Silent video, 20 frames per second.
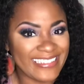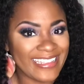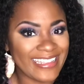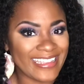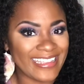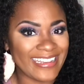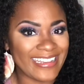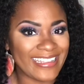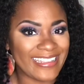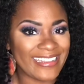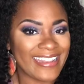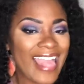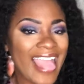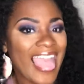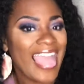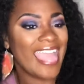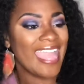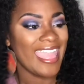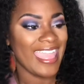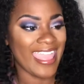Hit it,
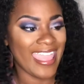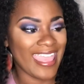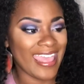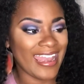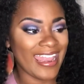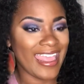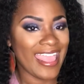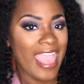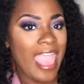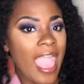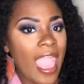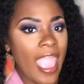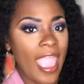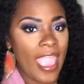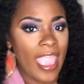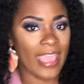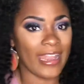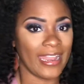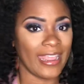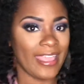hit it,
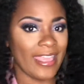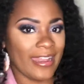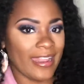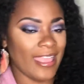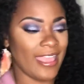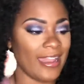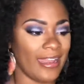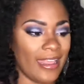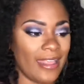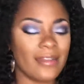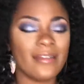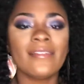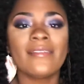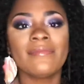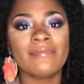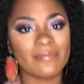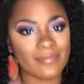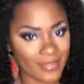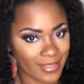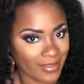hit it, hit it, hit it.
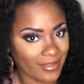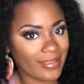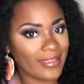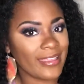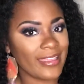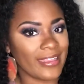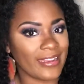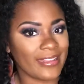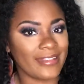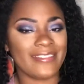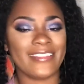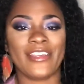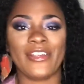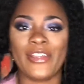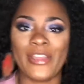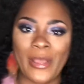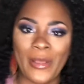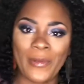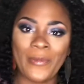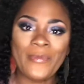Hit it. There
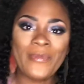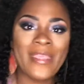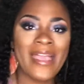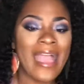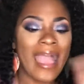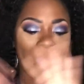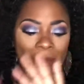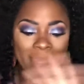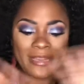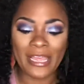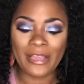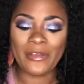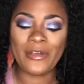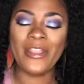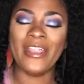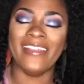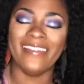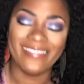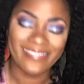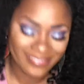you go. I'm not
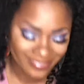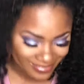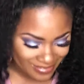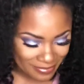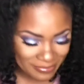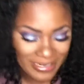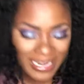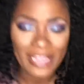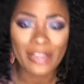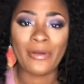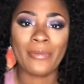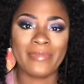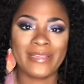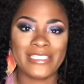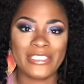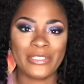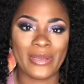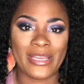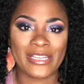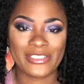gonna be
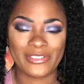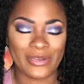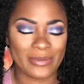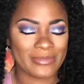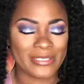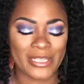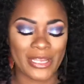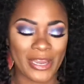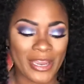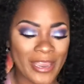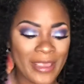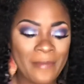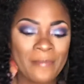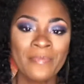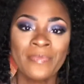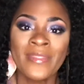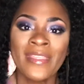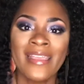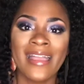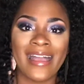extra. I'm sorry.
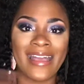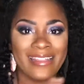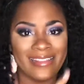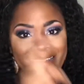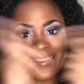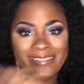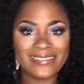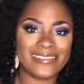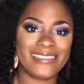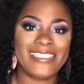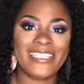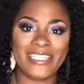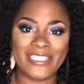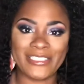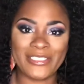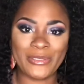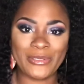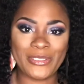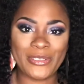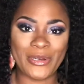To the
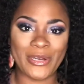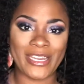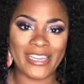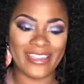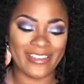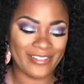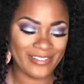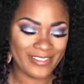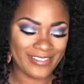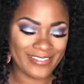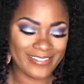tutorial.